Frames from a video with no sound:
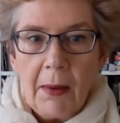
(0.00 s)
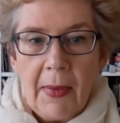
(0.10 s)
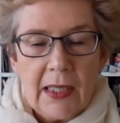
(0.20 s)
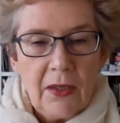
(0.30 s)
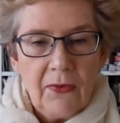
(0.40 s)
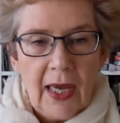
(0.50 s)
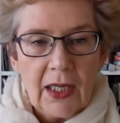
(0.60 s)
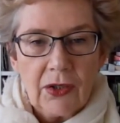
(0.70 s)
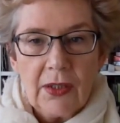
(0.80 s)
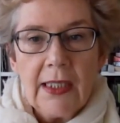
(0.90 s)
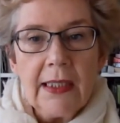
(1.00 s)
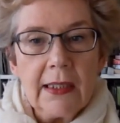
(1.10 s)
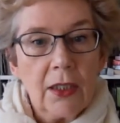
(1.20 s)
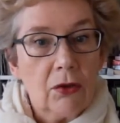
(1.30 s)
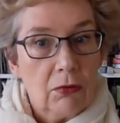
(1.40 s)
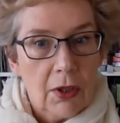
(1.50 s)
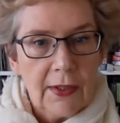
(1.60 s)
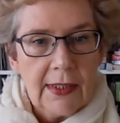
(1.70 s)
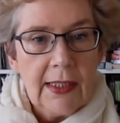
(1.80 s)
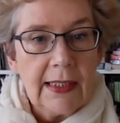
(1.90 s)
manufacturers and
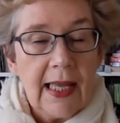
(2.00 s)
grocers,